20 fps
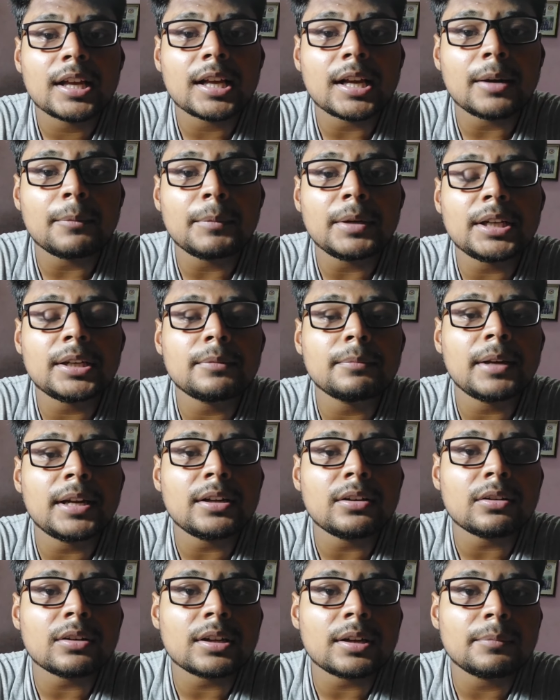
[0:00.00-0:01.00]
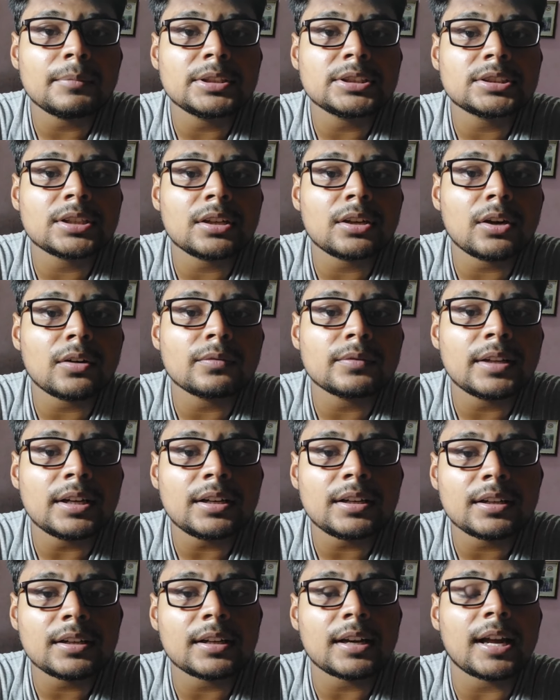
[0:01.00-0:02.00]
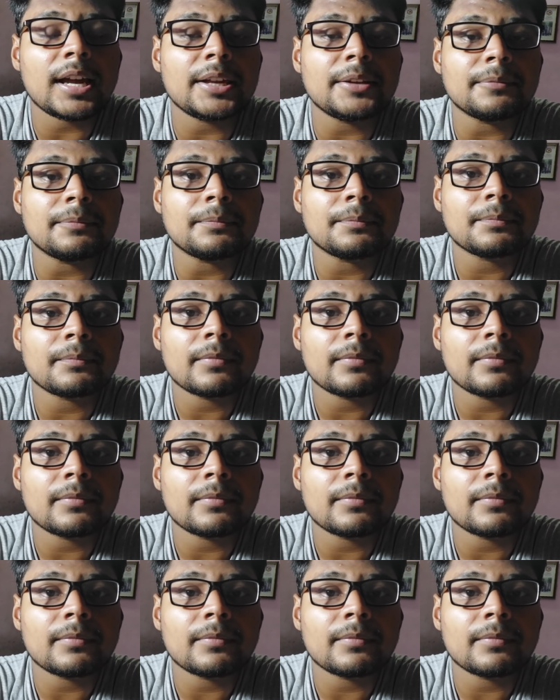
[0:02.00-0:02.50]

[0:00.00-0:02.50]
commitment or commission of that crime.